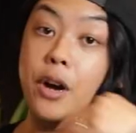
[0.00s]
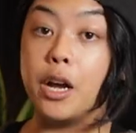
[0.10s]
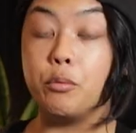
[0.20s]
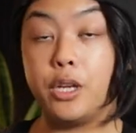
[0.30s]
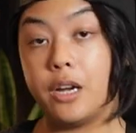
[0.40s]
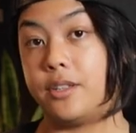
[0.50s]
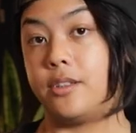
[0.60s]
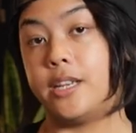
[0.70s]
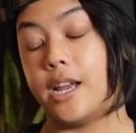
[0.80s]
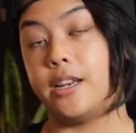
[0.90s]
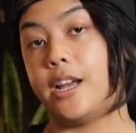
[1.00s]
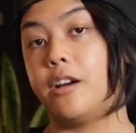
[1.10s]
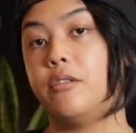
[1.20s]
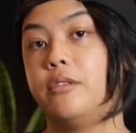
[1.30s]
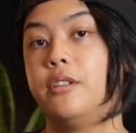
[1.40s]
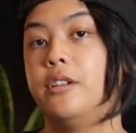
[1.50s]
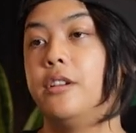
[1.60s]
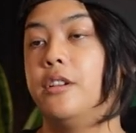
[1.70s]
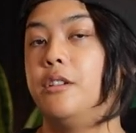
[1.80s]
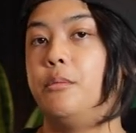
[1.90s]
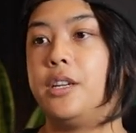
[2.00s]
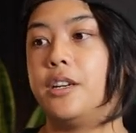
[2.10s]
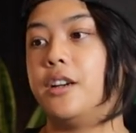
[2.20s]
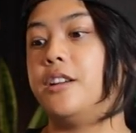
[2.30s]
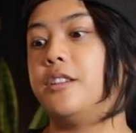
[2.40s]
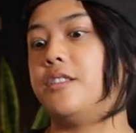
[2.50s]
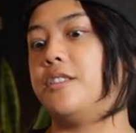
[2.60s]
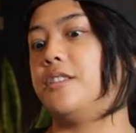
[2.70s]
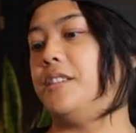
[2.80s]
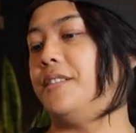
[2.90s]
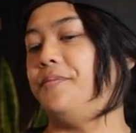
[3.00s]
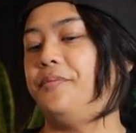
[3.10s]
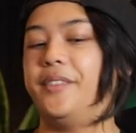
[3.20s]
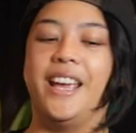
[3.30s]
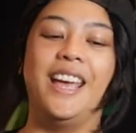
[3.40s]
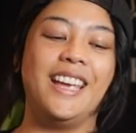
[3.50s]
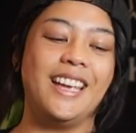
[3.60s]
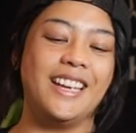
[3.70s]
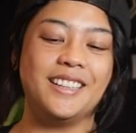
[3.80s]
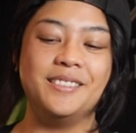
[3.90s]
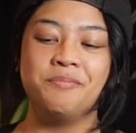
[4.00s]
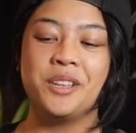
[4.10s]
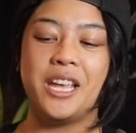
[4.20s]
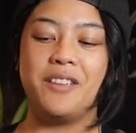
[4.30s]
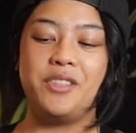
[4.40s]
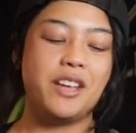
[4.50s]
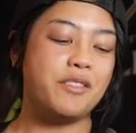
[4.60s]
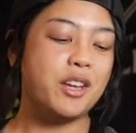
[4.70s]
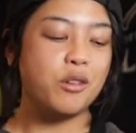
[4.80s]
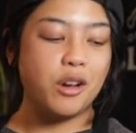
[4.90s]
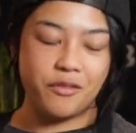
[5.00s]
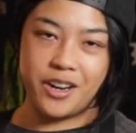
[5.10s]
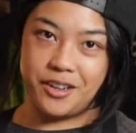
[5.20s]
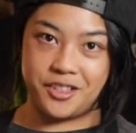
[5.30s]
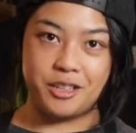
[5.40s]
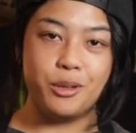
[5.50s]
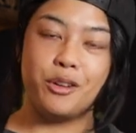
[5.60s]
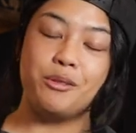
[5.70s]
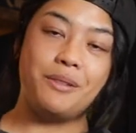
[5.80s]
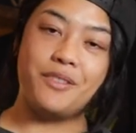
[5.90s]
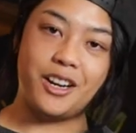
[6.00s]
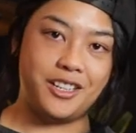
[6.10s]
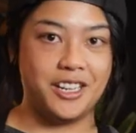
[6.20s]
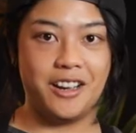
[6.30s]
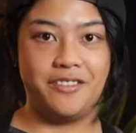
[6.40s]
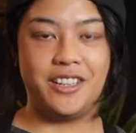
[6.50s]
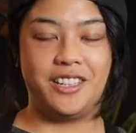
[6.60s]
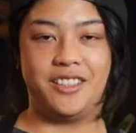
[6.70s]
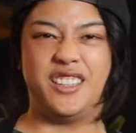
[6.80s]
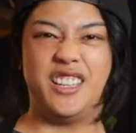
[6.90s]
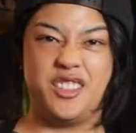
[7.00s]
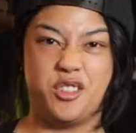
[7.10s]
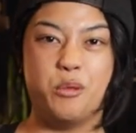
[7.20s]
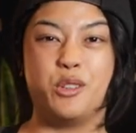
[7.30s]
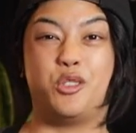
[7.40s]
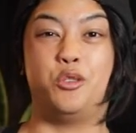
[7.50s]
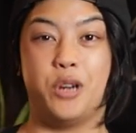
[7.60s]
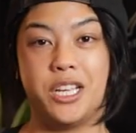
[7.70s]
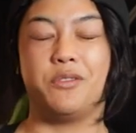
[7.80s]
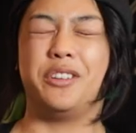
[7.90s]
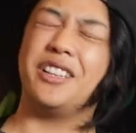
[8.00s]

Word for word: fun when you have a standout, because if, if they were all very similar, it'd be very tough, and it's it's almost stressful.